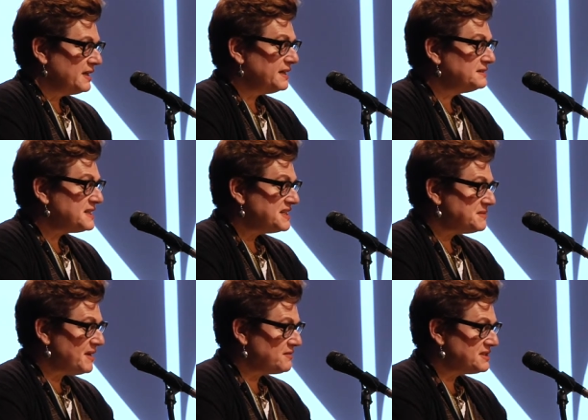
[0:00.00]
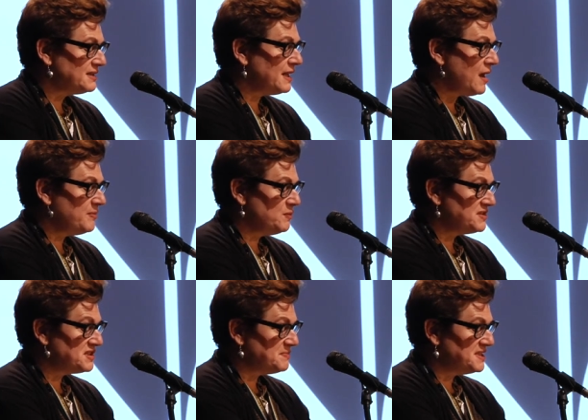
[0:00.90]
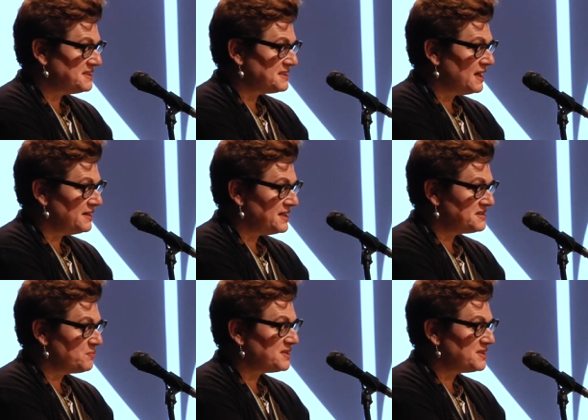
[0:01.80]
Gil takes me out to the lobby, which has been designed as a